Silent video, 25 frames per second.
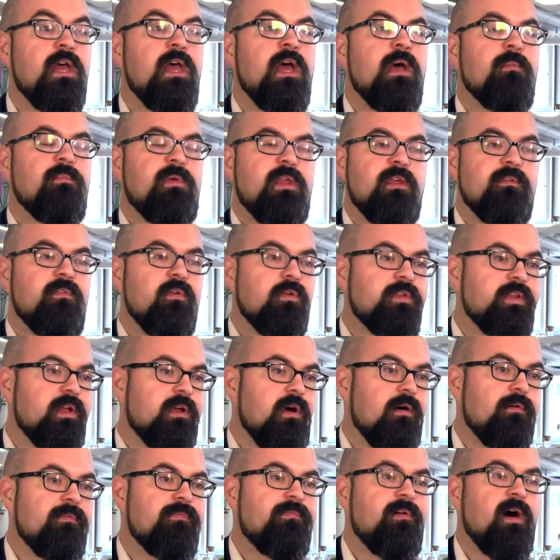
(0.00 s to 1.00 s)
but you've also
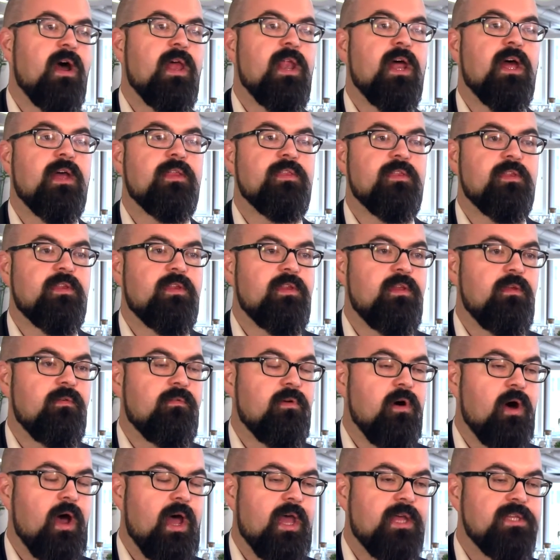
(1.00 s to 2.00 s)
got finance, you've
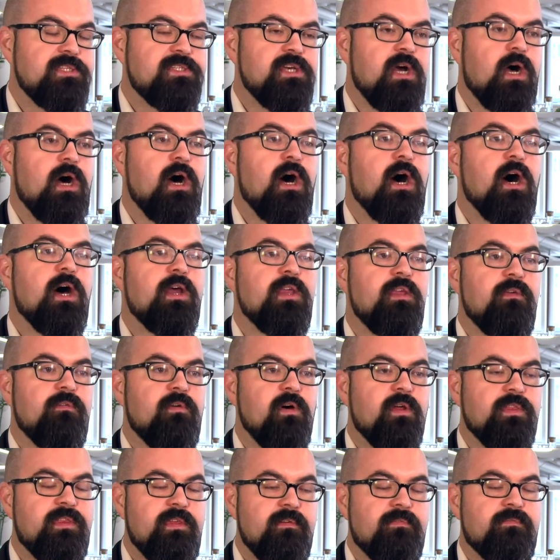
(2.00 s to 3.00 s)
got HR, you've
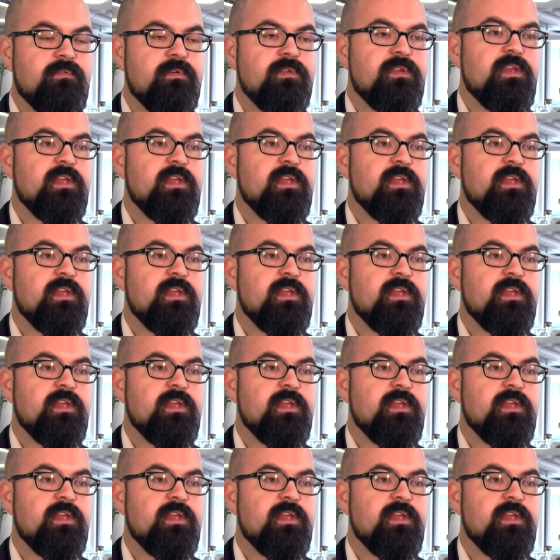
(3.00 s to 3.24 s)
got different